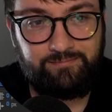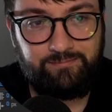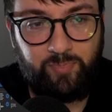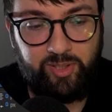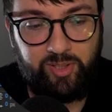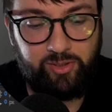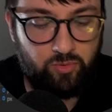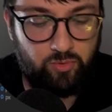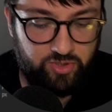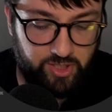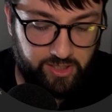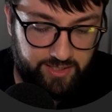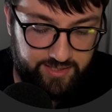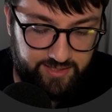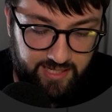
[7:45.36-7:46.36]
Pretty cool. So you
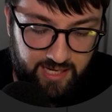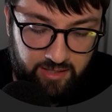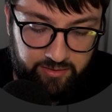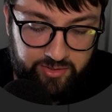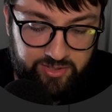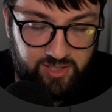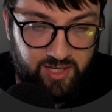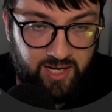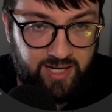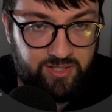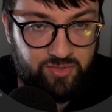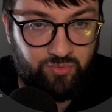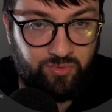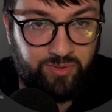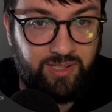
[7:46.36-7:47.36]
can see how those guides
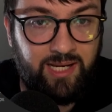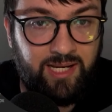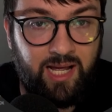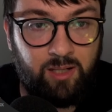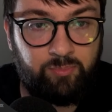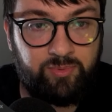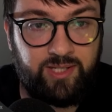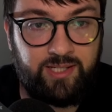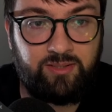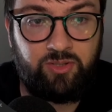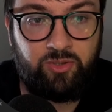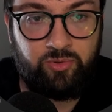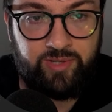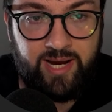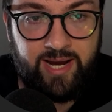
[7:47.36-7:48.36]
really helped us
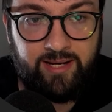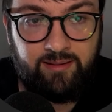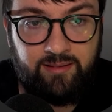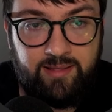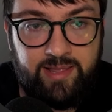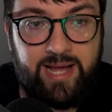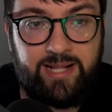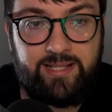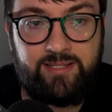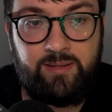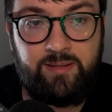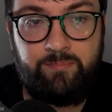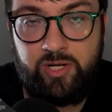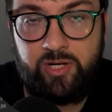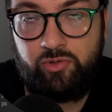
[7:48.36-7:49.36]
create that
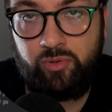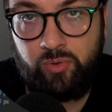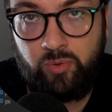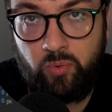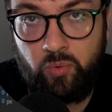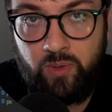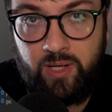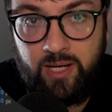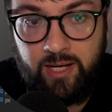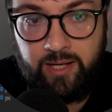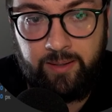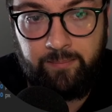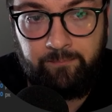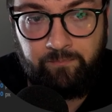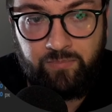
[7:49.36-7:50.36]
symmetrical
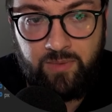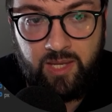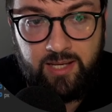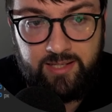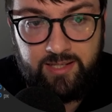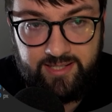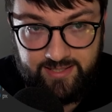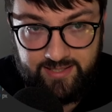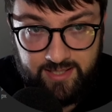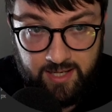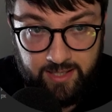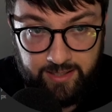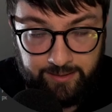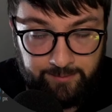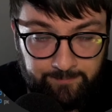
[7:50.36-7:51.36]

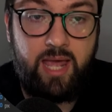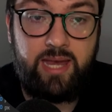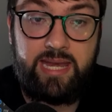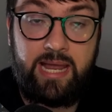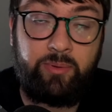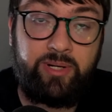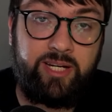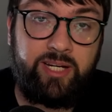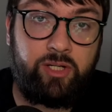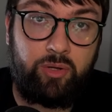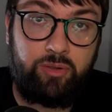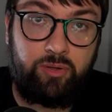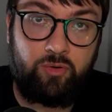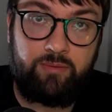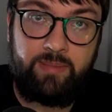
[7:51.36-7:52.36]
design. Now we need to go
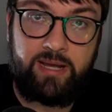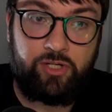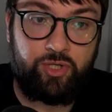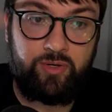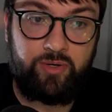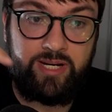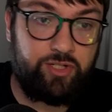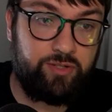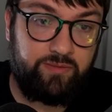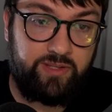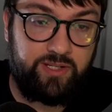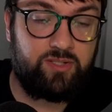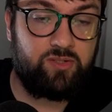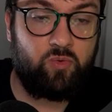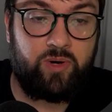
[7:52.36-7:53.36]
through and make sure each of
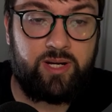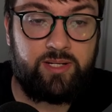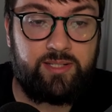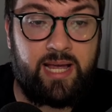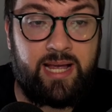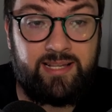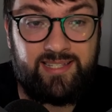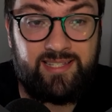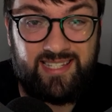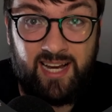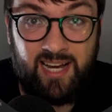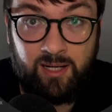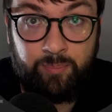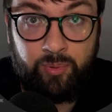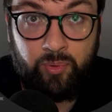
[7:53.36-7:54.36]
these squares has its
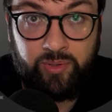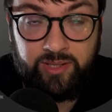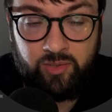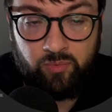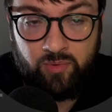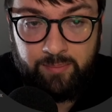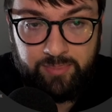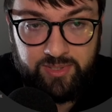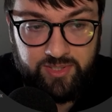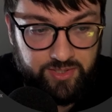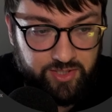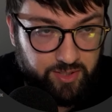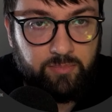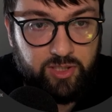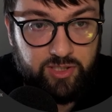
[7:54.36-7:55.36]
anchor point in the right
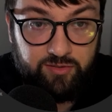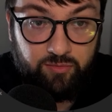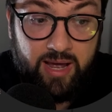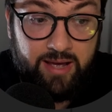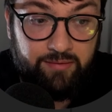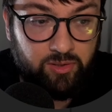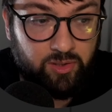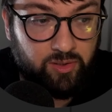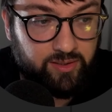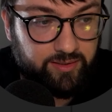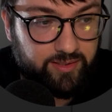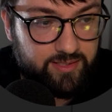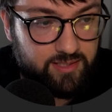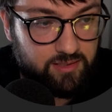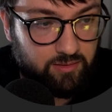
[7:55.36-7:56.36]
position. Because if we have a look at
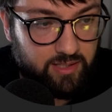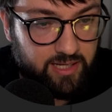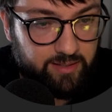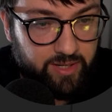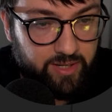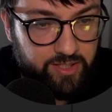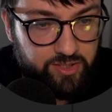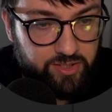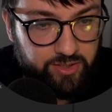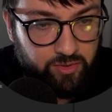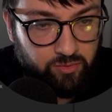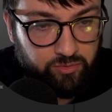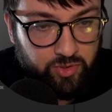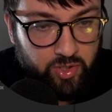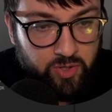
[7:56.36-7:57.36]
this little animation, you'll
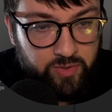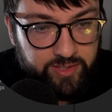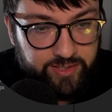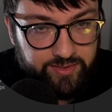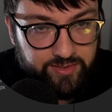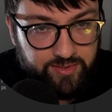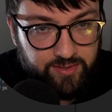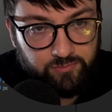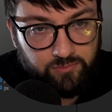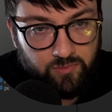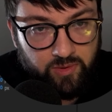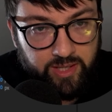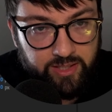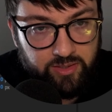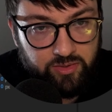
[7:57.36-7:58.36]
notice,
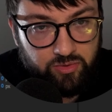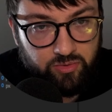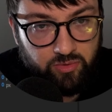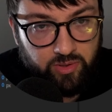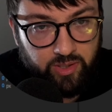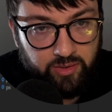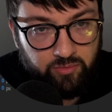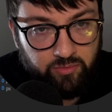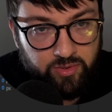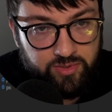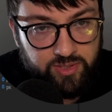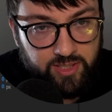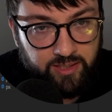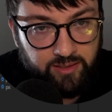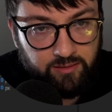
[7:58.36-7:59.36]
and they
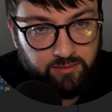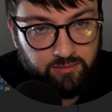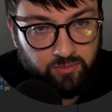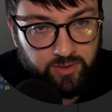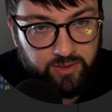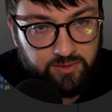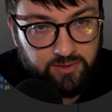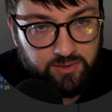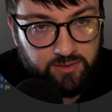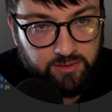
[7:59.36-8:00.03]
rotate, where is it?